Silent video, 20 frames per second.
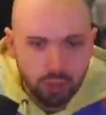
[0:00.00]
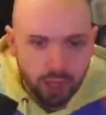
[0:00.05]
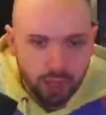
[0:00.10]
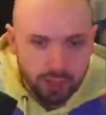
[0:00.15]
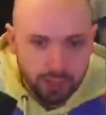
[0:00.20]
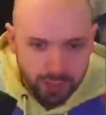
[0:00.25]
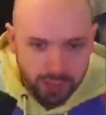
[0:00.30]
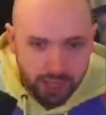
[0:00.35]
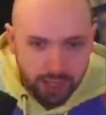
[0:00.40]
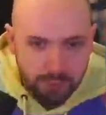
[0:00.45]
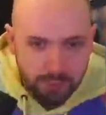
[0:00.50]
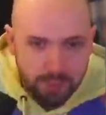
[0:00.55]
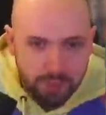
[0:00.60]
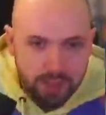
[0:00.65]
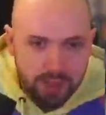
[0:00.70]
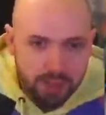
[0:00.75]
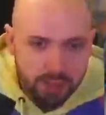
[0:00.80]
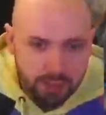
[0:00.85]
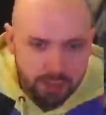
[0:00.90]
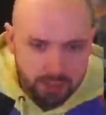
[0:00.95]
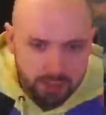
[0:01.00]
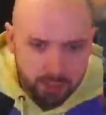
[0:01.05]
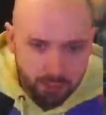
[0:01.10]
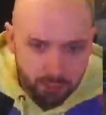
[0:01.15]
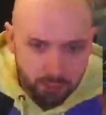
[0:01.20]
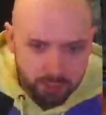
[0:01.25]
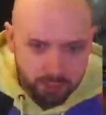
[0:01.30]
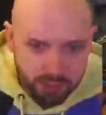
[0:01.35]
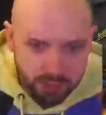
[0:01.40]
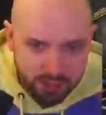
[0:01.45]
and get immediately up
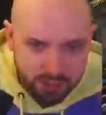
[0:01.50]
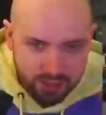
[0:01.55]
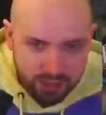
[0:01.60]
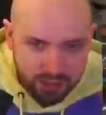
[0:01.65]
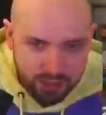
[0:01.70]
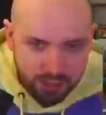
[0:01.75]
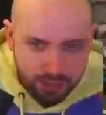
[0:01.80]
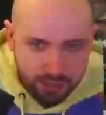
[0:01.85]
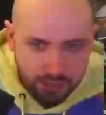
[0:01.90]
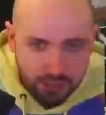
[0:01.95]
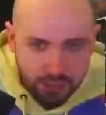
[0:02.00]
to the ceiling.